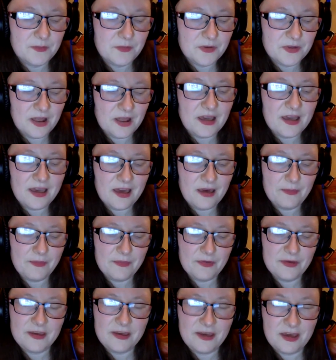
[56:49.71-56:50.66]
but I
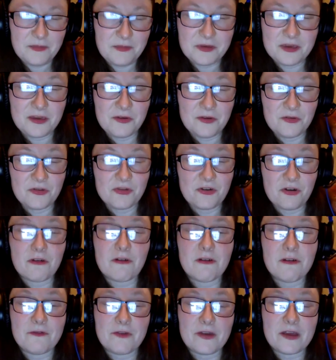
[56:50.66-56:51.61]
am I am a huge
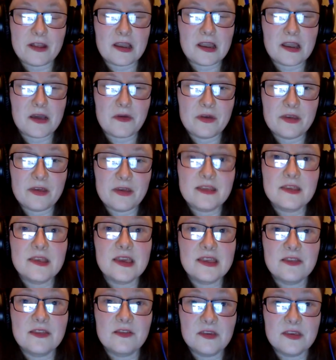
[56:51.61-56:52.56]
horror fan now. It
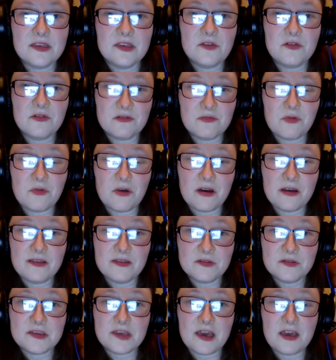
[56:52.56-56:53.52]
it it took it
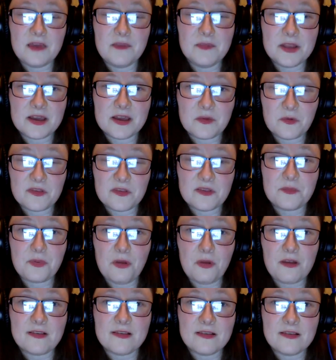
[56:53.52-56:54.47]
took time, like it was a
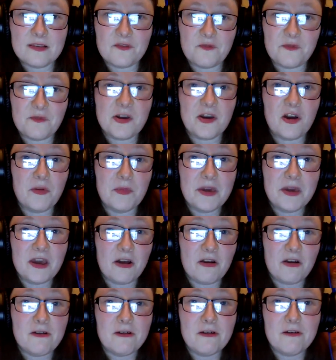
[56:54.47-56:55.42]
process of becoming
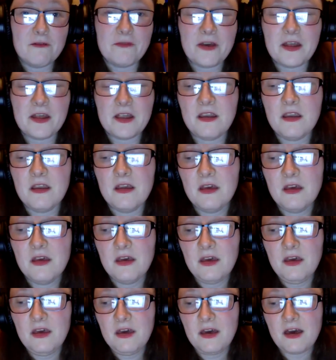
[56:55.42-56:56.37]
a horror fan.
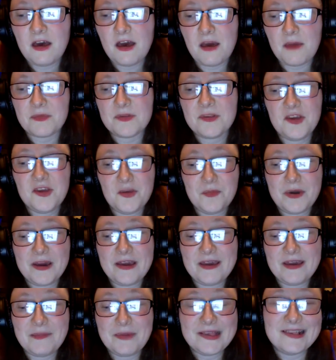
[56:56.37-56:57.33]
Um, so you
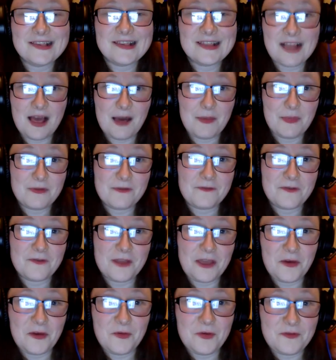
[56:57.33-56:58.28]
might it might still happen for
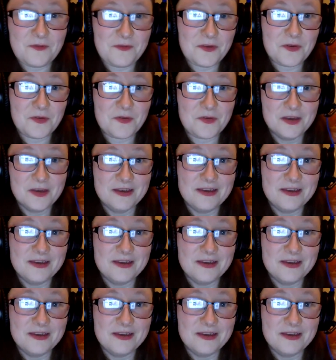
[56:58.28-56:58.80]
you if you